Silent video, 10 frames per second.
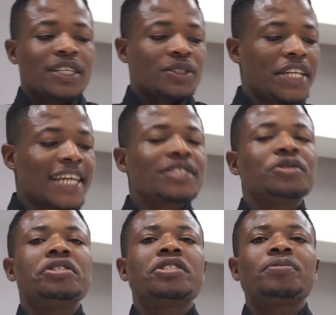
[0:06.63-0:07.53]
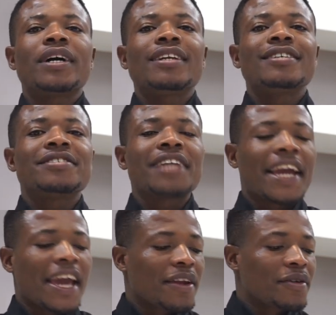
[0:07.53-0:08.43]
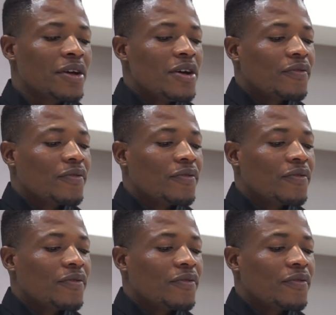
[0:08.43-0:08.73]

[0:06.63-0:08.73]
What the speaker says: Today's gospel is taken